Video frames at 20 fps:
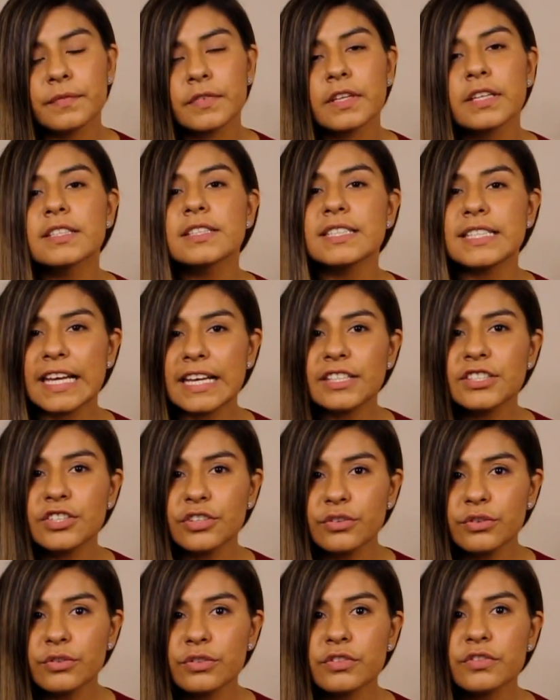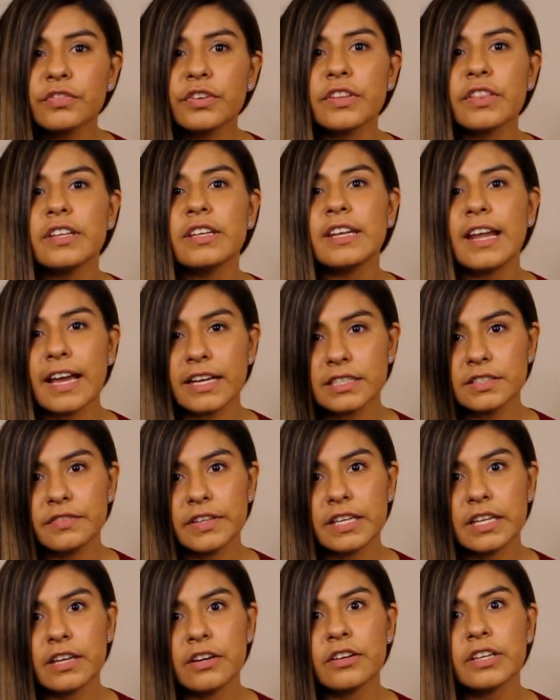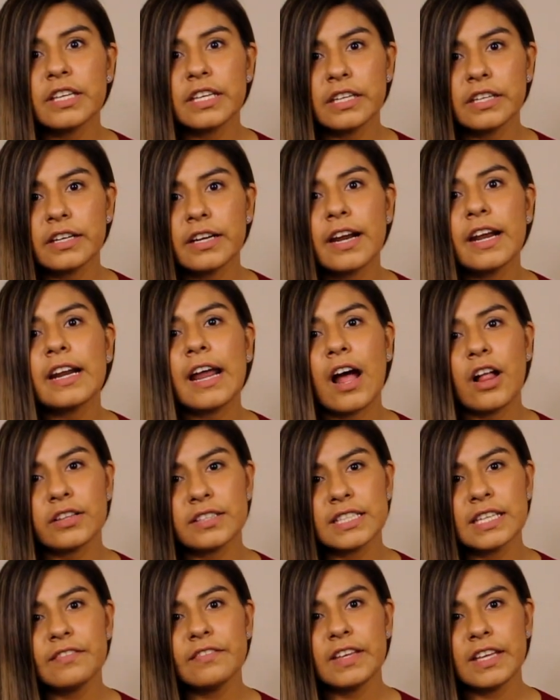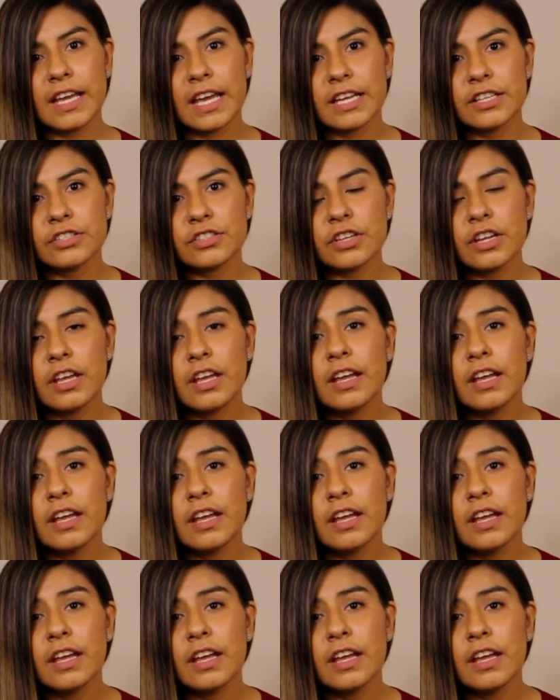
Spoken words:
Stay tuned for the next video here at LTVH.